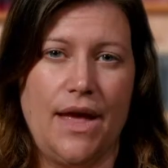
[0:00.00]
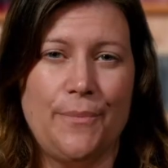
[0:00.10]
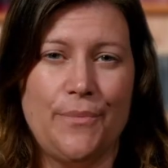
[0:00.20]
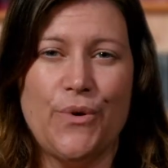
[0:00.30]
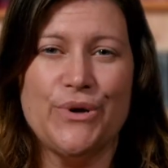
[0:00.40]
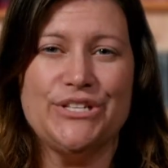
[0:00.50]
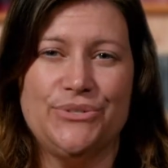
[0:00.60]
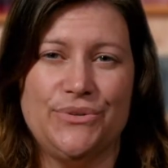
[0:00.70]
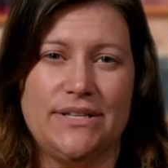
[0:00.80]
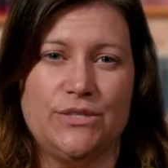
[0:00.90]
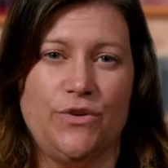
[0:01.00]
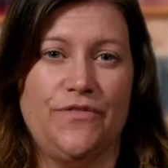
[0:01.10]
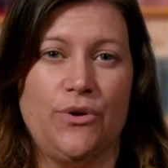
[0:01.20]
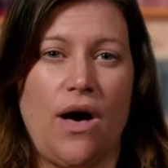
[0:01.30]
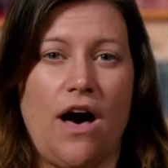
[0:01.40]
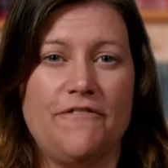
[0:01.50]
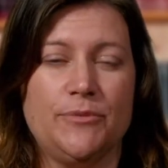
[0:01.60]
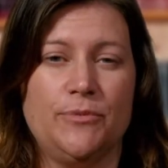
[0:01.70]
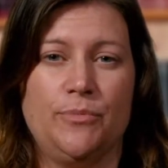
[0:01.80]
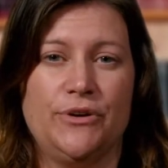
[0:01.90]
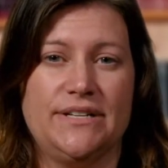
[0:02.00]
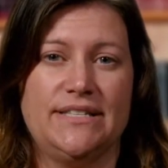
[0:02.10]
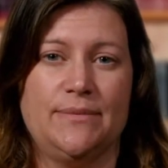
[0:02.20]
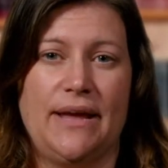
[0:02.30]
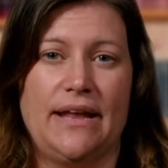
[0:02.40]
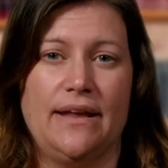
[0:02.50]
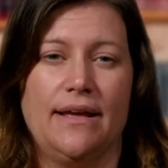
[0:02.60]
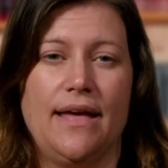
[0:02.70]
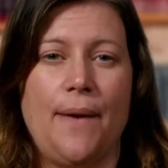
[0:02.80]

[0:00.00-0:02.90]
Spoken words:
More students will feel comfortable participating